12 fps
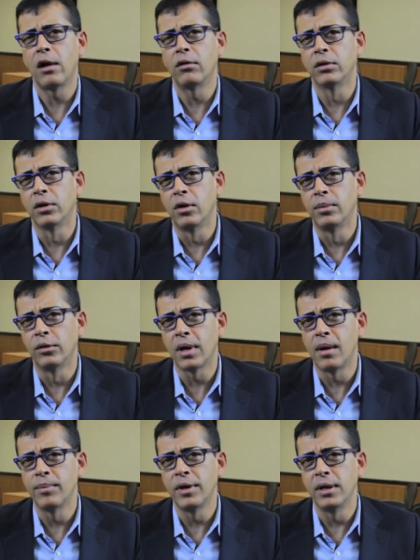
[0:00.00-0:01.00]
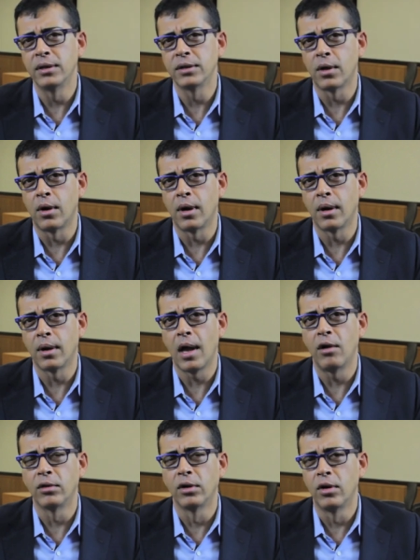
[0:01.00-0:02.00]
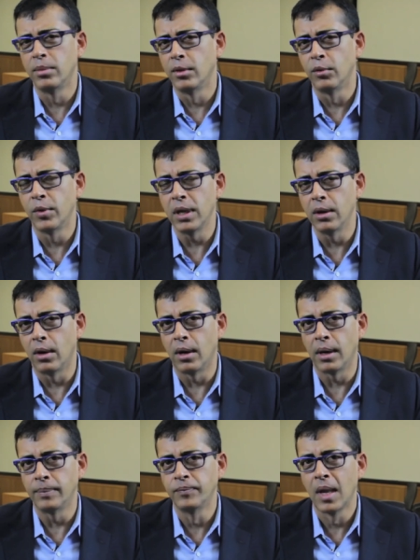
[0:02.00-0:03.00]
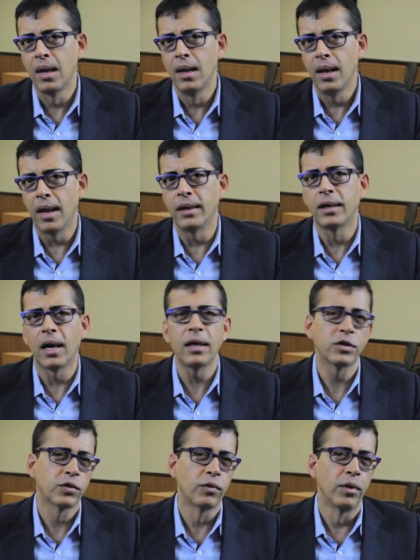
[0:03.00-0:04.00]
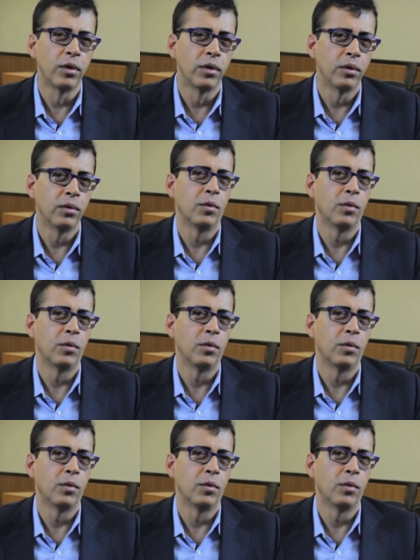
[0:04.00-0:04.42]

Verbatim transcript: how global companies are, how global we are, and cuts through